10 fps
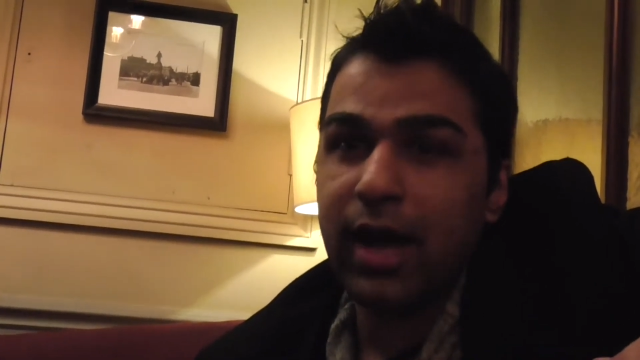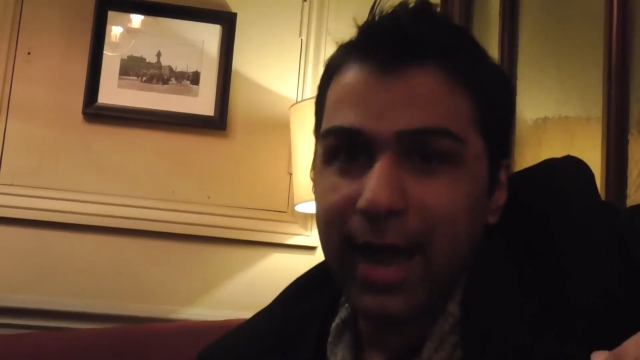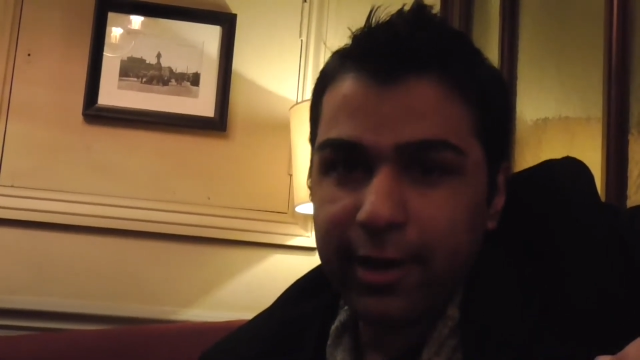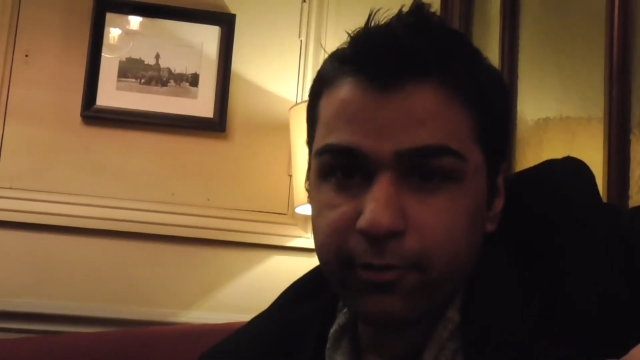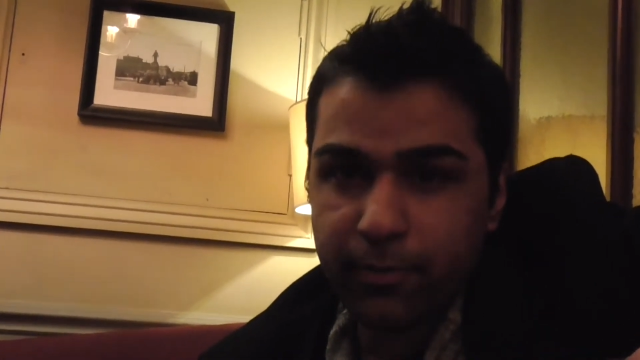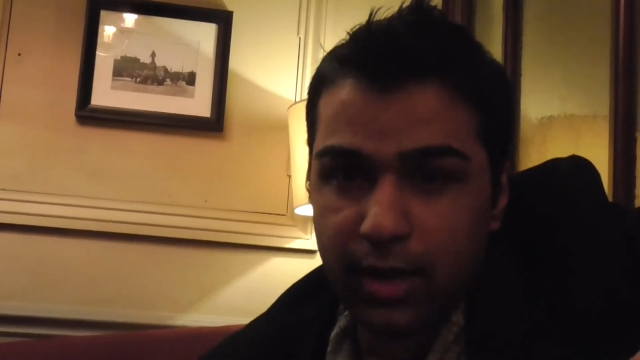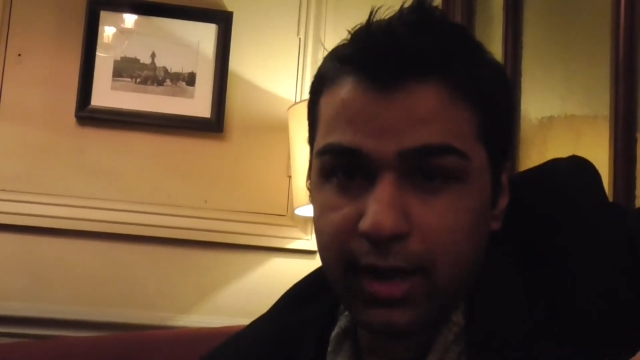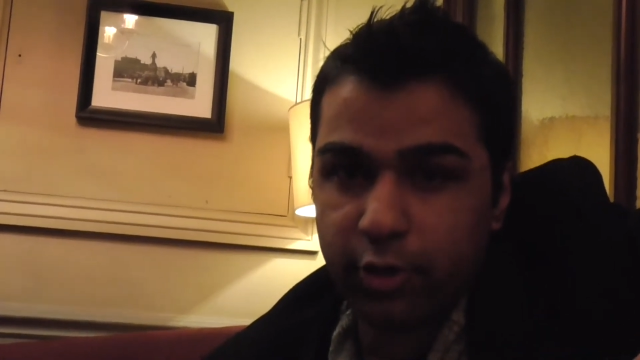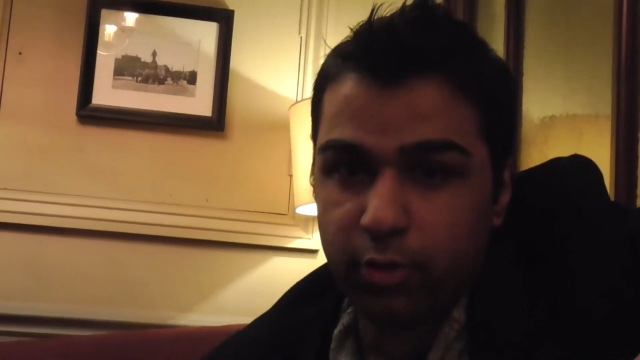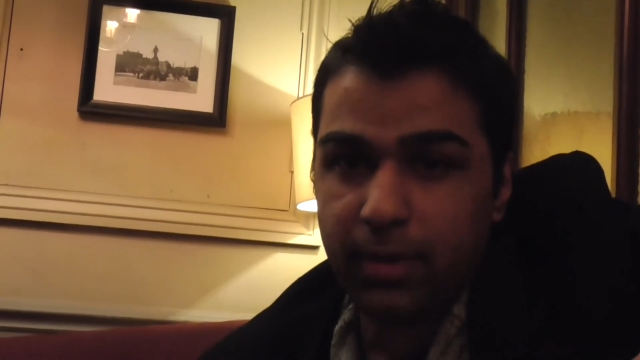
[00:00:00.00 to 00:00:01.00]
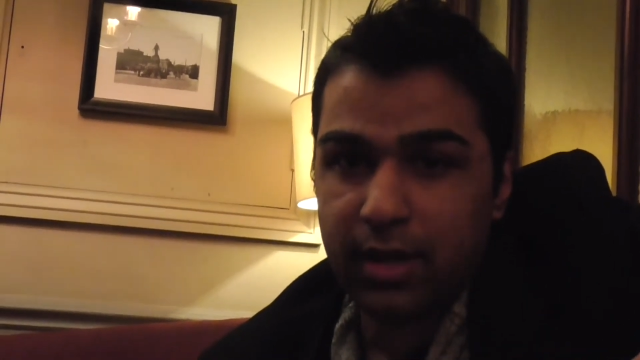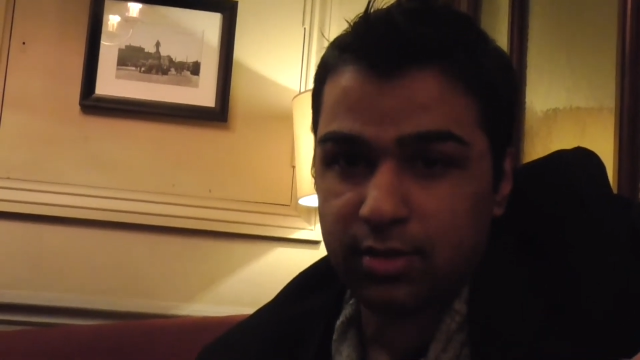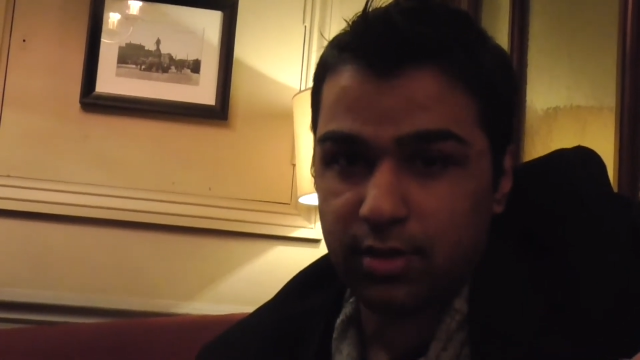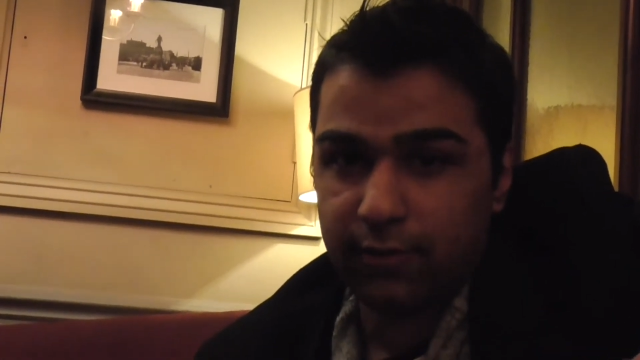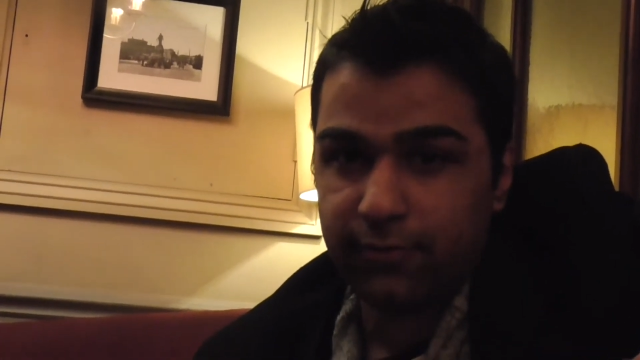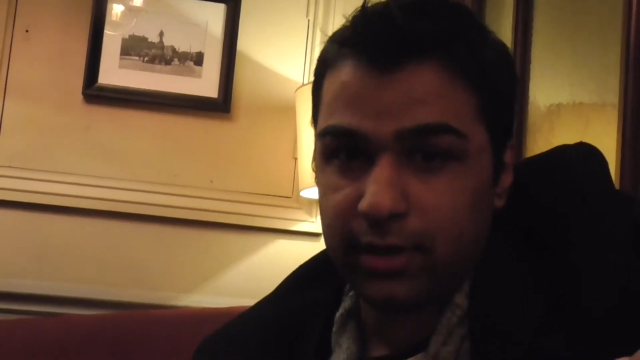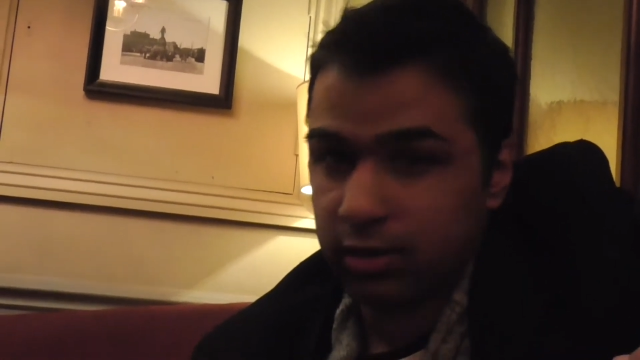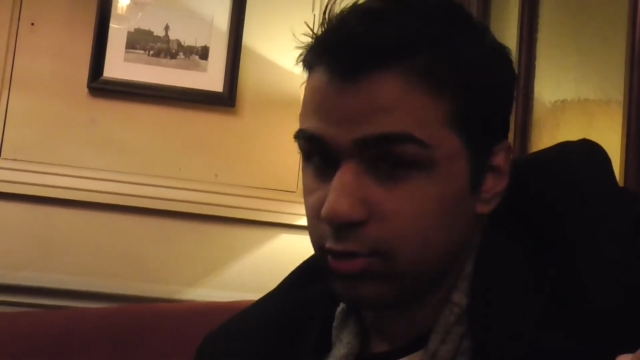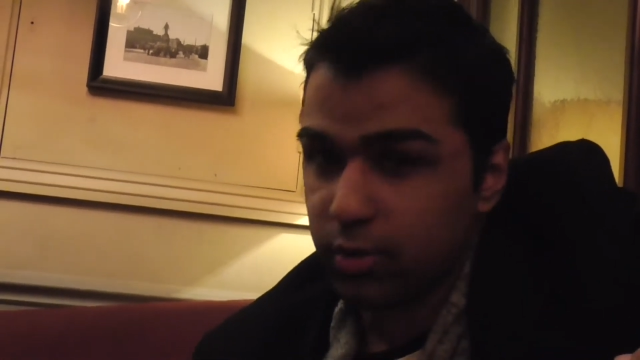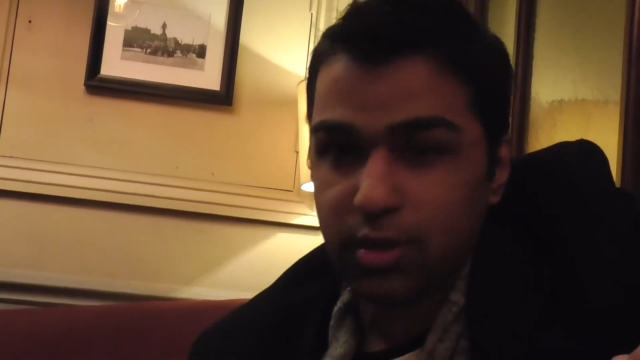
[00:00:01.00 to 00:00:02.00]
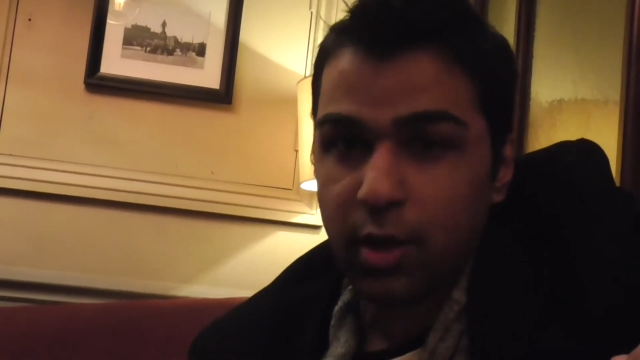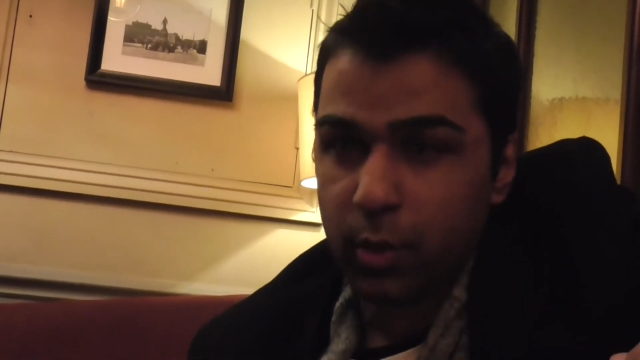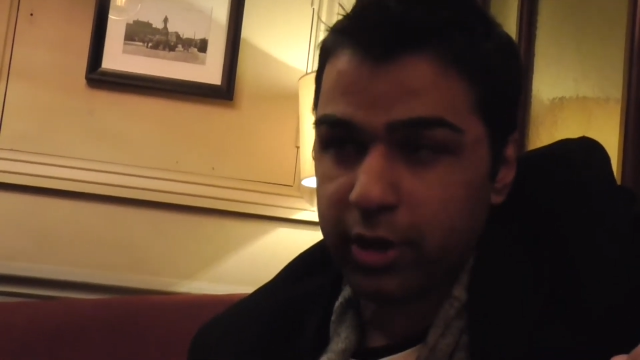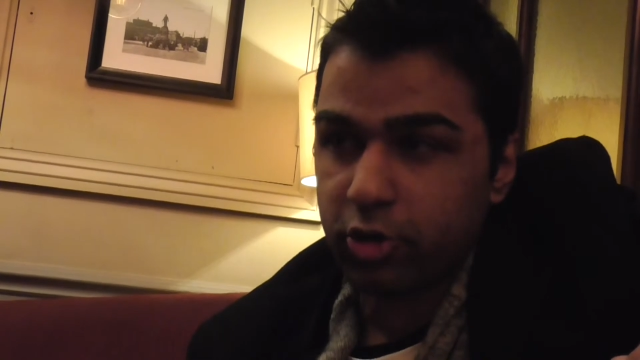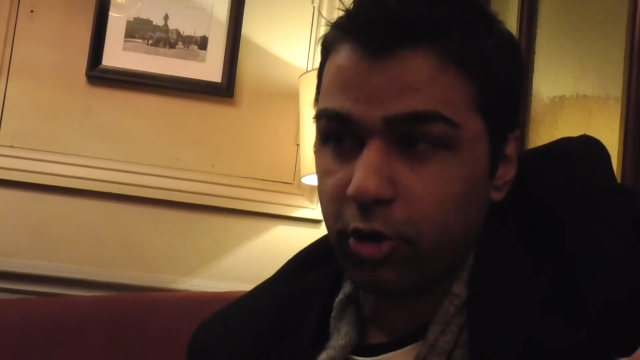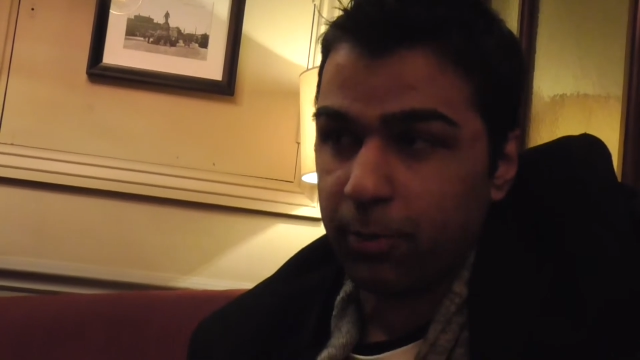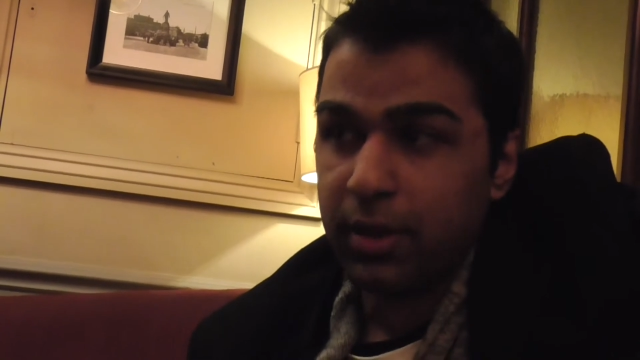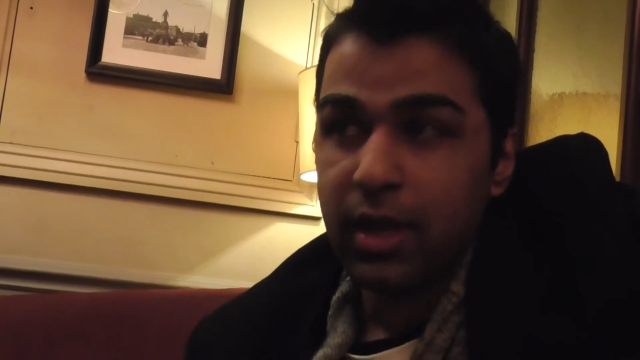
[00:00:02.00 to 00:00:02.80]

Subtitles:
I know myself, like as soon as I wake up,